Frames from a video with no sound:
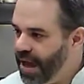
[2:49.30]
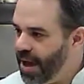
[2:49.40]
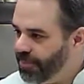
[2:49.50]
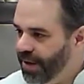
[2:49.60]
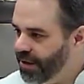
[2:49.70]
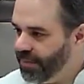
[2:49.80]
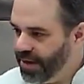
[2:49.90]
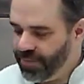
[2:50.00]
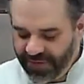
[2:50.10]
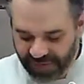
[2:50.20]
Yeah,
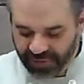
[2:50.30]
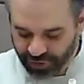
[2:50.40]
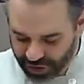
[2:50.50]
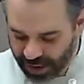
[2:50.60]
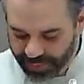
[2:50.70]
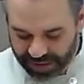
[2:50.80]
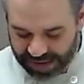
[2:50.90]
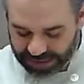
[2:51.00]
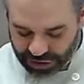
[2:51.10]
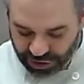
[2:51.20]
it'll be fine for a couple of
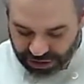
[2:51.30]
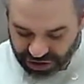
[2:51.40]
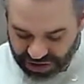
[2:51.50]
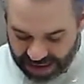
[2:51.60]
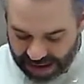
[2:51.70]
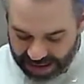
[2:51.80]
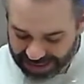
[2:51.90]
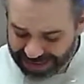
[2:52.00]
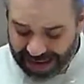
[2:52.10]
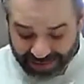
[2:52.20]
days, and you can snack
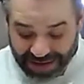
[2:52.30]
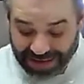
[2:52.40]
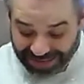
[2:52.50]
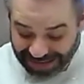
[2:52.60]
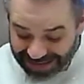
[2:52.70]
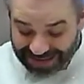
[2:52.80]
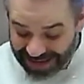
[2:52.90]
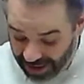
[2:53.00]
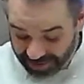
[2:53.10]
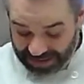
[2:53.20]
on it. Again, this
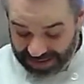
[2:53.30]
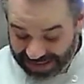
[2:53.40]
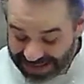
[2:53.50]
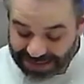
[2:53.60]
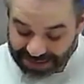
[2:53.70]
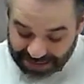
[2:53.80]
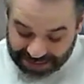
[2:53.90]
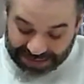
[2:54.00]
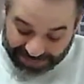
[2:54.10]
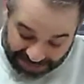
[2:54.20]
is healthy. This
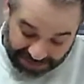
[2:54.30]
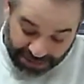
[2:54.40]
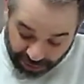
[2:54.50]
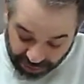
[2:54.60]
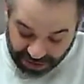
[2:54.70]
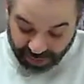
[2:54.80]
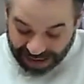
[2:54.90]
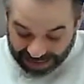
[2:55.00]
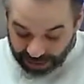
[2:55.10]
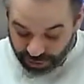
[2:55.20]
is literally, your
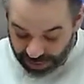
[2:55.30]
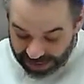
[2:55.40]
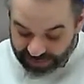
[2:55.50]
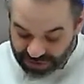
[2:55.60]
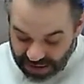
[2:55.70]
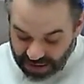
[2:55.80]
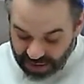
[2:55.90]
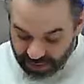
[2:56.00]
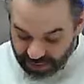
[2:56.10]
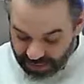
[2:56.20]
body craves
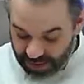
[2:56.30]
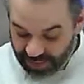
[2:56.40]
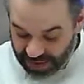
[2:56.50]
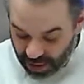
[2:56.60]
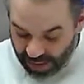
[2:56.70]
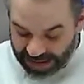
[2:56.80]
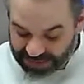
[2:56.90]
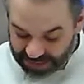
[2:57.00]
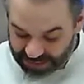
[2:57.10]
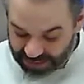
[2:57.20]
the amino
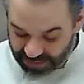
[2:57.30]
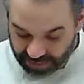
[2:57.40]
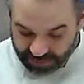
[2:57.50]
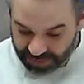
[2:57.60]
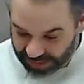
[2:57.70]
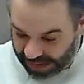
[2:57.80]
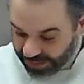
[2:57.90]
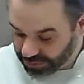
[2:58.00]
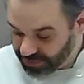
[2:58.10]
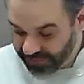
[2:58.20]
acids, and
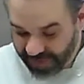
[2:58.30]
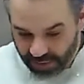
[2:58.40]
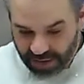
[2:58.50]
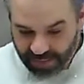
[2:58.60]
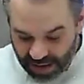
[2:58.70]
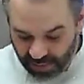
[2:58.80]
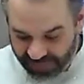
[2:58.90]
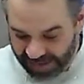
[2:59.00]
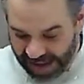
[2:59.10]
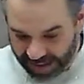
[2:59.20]
there's very minimal
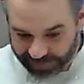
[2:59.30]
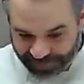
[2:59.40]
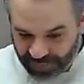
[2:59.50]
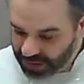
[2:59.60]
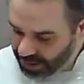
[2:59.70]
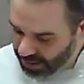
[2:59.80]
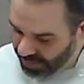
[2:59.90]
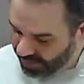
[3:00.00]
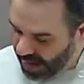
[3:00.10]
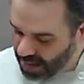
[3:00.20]
fat. A little
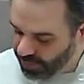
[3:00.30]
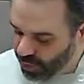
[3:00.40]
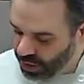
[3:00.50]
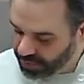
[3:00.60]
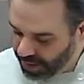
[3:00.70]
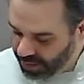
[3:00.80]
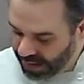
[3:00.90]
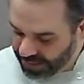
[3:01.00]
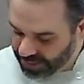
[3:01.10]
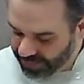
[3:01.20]
bit of olive oil to
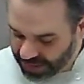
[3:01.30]
marinate the